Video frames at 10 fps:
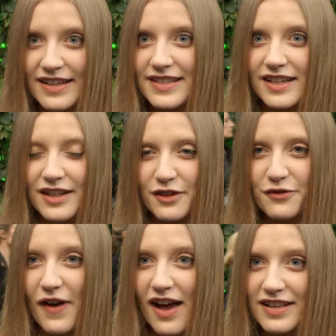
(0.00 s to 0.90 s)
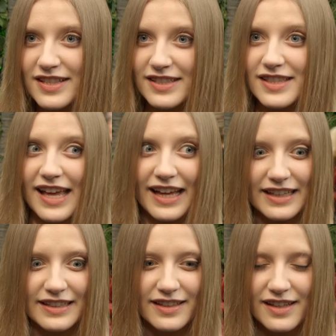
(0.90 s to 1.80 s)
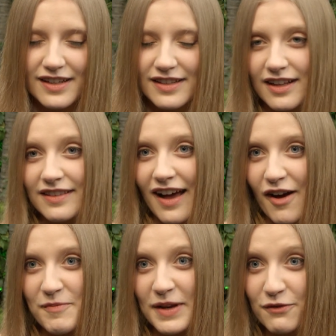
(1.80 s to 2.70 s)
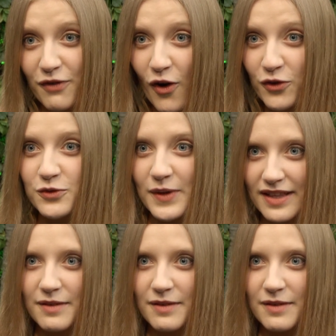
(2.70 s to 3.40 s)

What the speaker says: It's kind of the first thing like that I've been involved with,